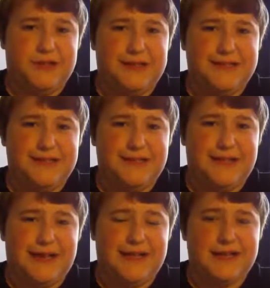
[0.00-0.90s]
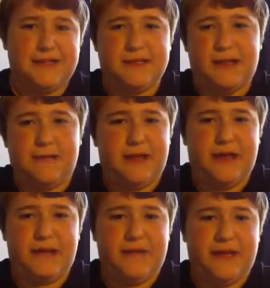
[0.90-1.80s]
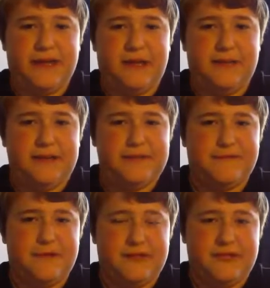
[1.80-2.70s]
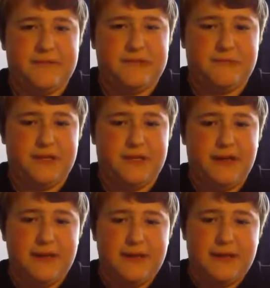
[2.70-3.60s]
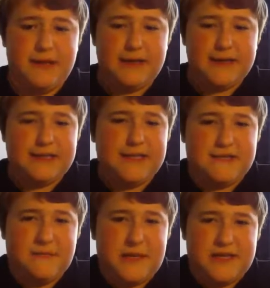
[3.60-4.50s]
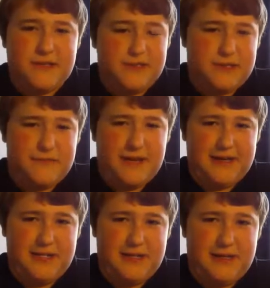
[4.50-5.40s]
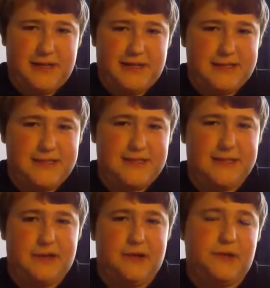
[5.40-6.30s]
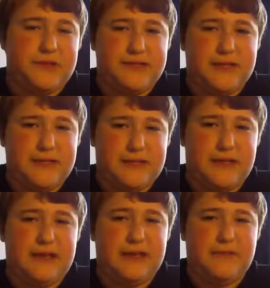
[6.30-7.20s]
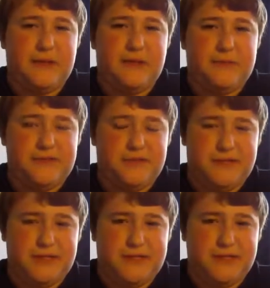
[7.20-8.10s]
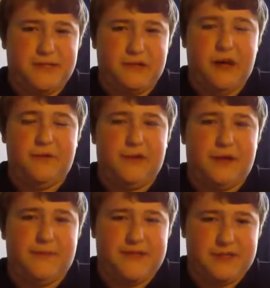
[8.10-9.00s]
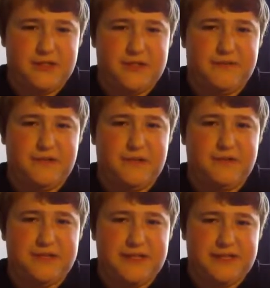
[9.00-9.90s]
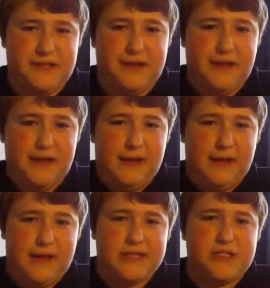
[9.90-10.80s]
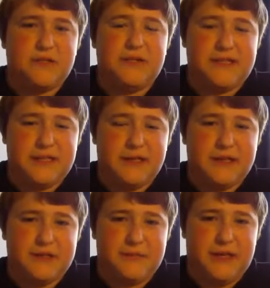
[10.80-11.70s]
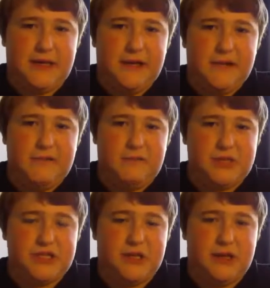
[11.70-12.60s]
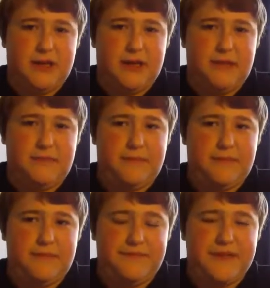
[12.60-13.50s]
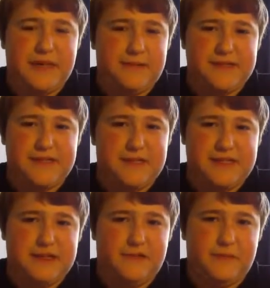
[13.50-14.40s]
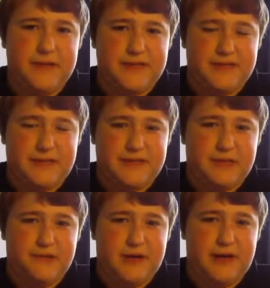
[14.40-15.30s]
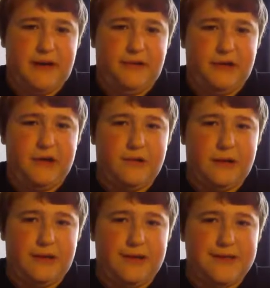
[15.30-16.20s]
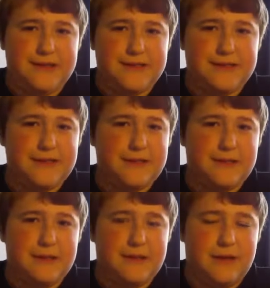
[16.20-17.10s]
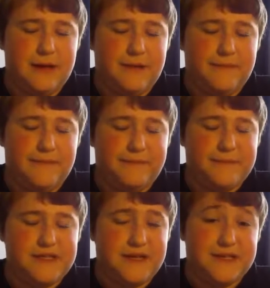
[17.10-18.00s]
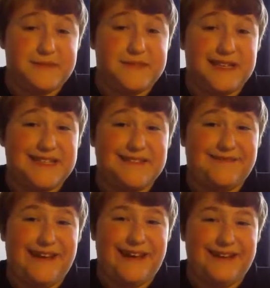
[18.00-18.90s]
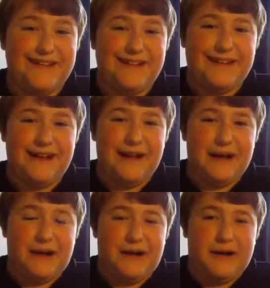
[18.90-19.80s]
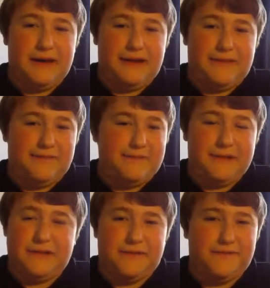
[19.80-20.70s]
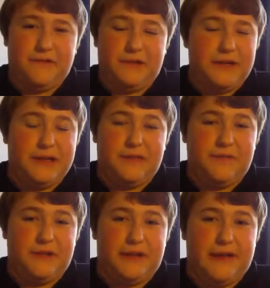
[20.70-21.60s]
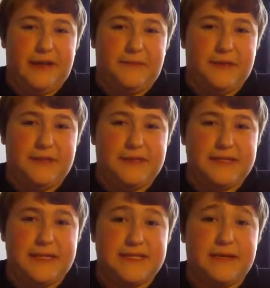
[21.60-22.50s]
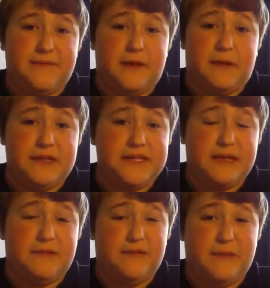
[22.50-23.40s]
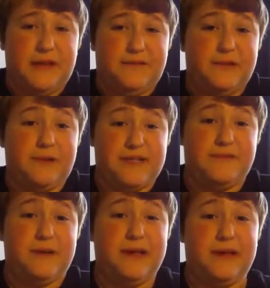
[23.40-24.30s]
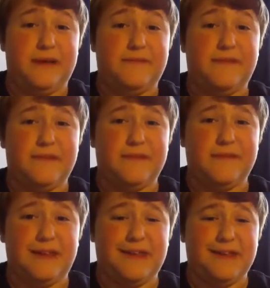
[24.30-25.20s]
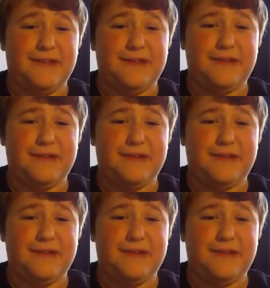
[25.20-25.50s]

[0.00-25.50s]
lesson, and I play at my club at least 3 times a week. Tennis for me is not just a passion, it's a godsend. It gave me the opportunity to overcome my social difficulties, and it's truly turned me from a shy, keep-to-yourself person into a outgoing and tennis-obsessed fan. I've fallen in love with the game, and it's something I'm going to take with me for the rest of my life. Thank you.